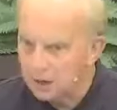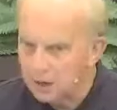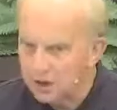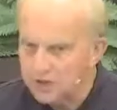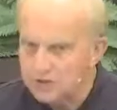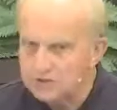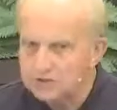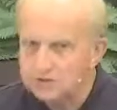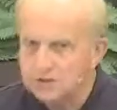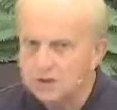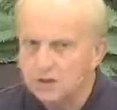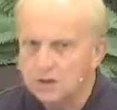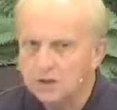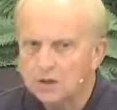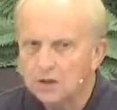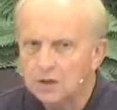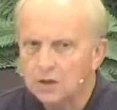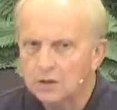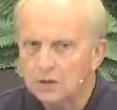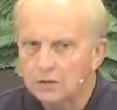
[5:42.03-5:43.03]
us
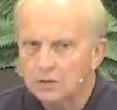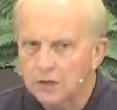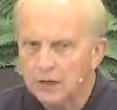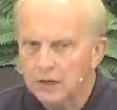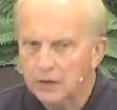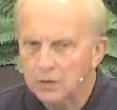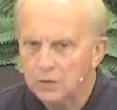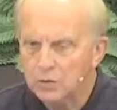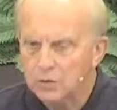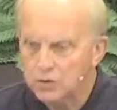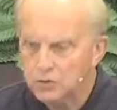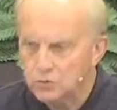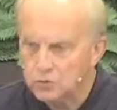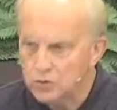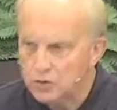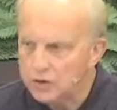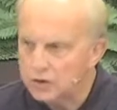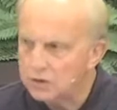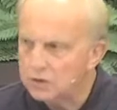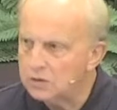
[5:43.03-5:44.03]
that it was
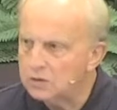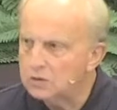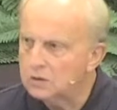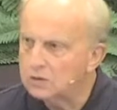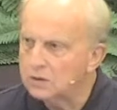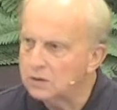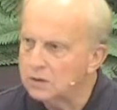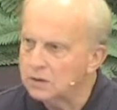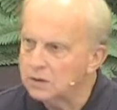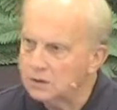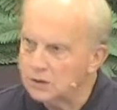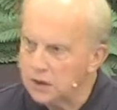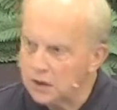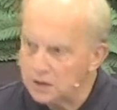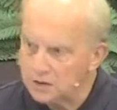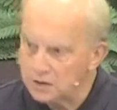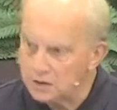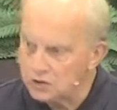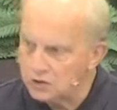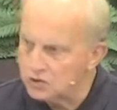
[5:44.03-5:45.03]
written, the
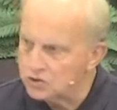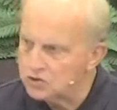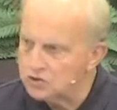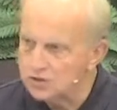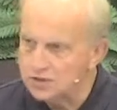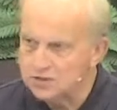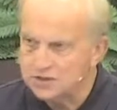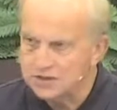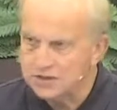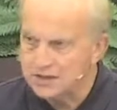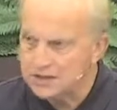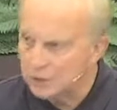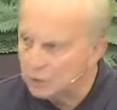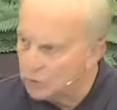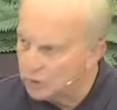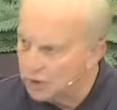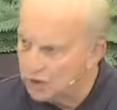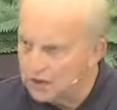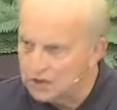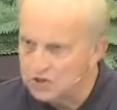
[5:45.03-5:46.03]
Constitution is an
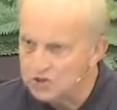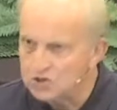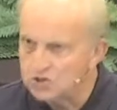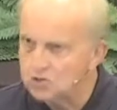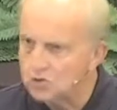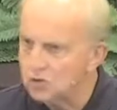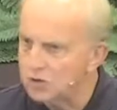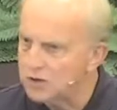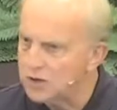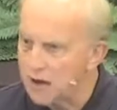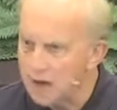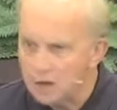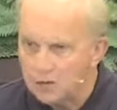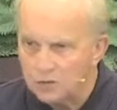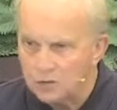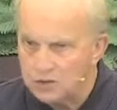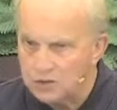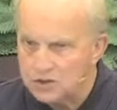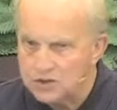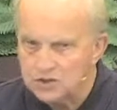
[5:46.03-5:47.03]
irreligious or
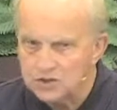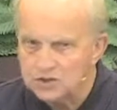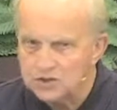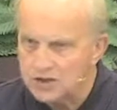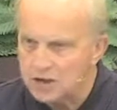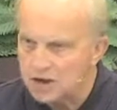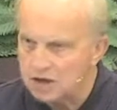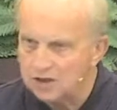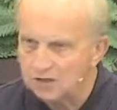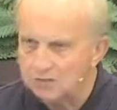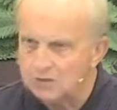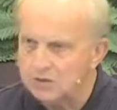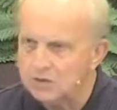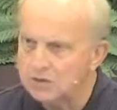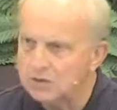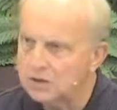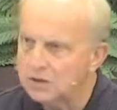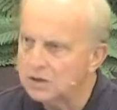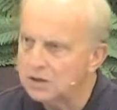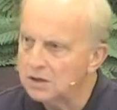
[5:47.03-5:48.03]
non-religious
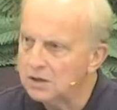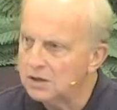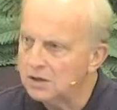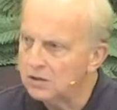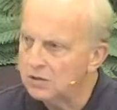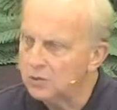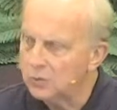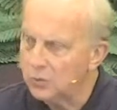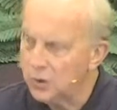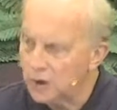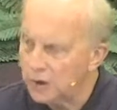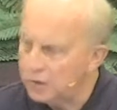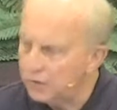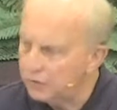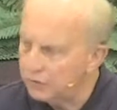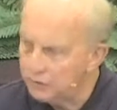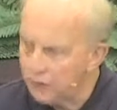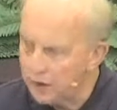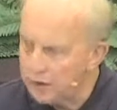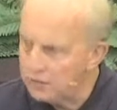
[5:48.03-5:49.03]
document, the
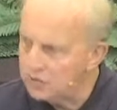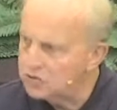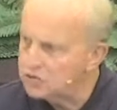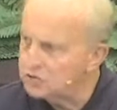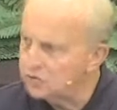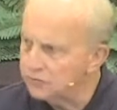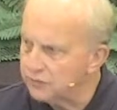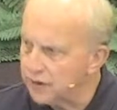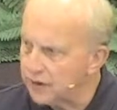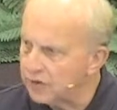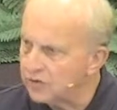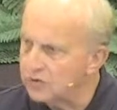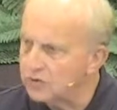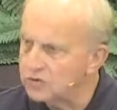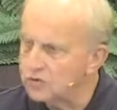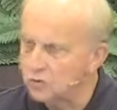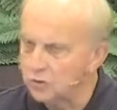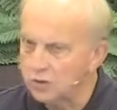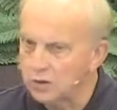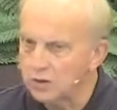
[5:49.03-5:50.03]
framers, the
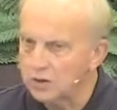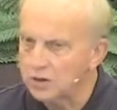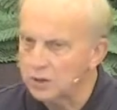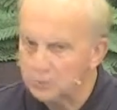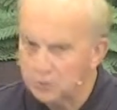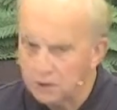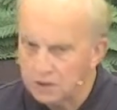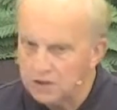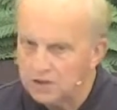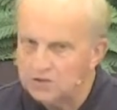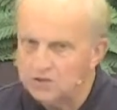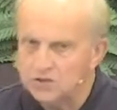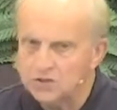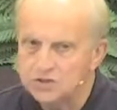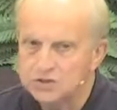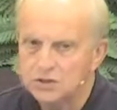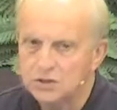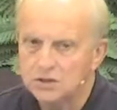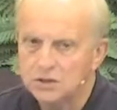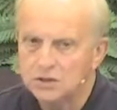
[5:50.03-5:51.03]
founders were
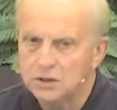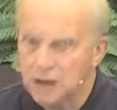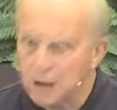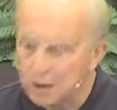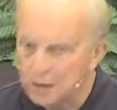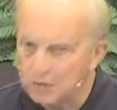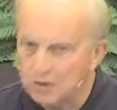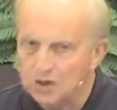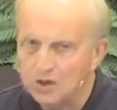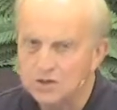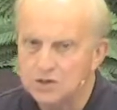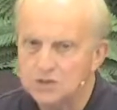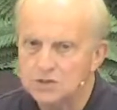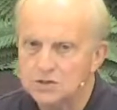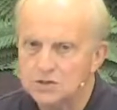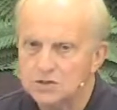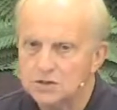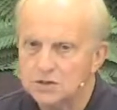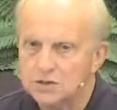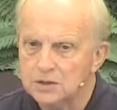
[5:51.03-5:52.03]
irreligious,
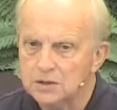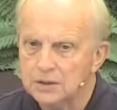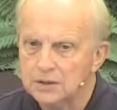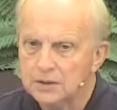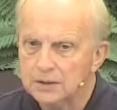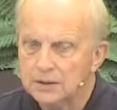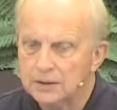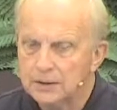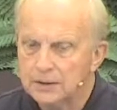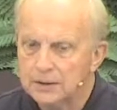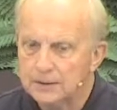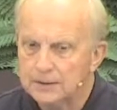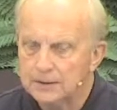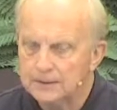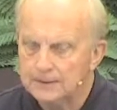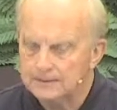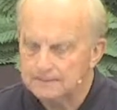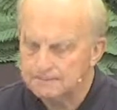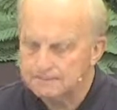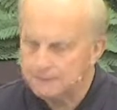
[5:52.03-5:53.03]
non-religious,
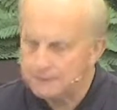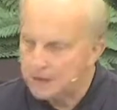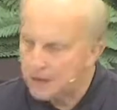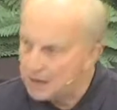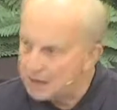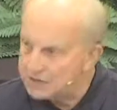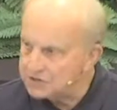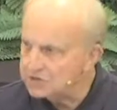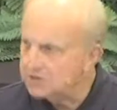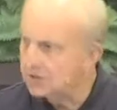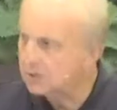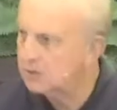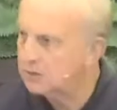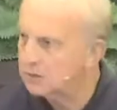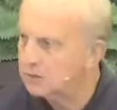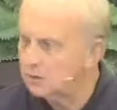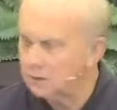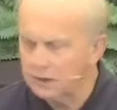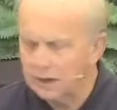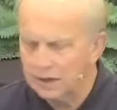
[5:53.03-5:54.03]
Gnostic,
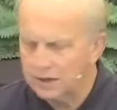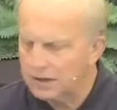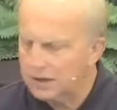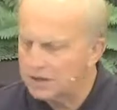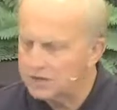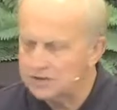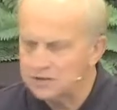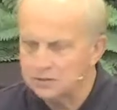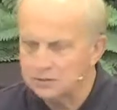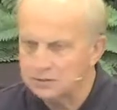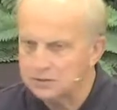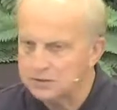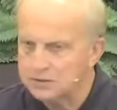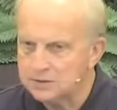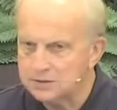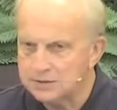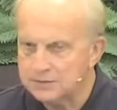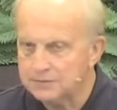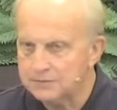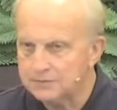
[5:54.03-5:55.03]
or not Gnostic, but
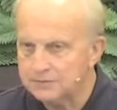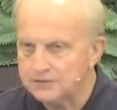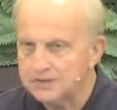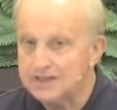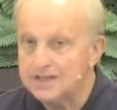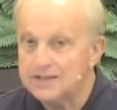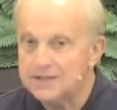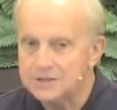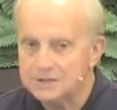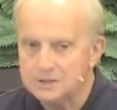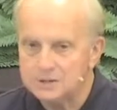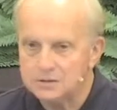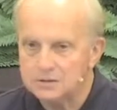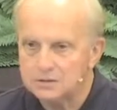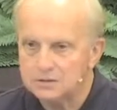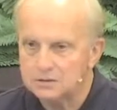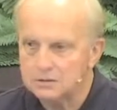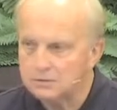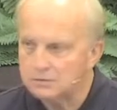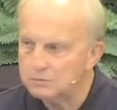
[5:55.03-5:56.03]
deist
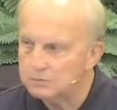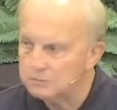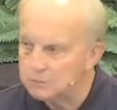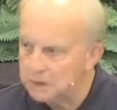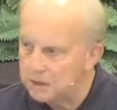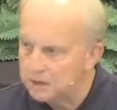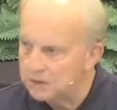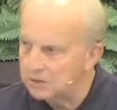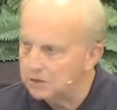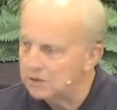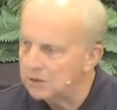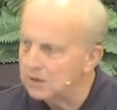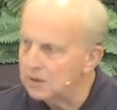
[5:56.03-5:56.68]
men,